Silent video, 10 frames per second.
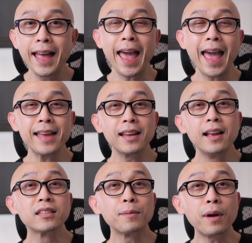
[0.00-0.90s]
and
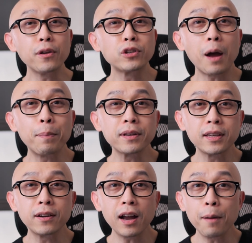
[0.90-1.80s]
some other topics
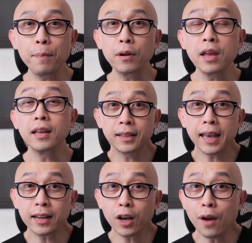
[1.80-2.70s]
here about
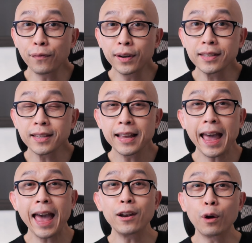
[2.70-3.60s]
gaining confidence
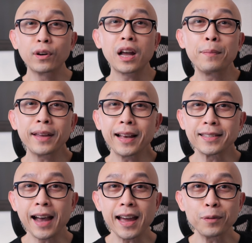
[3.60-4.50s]
and overcoming
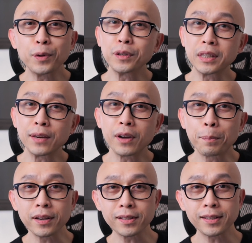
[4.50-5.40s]
anxiety when you give a
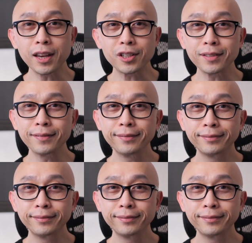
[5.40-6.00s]
presentation.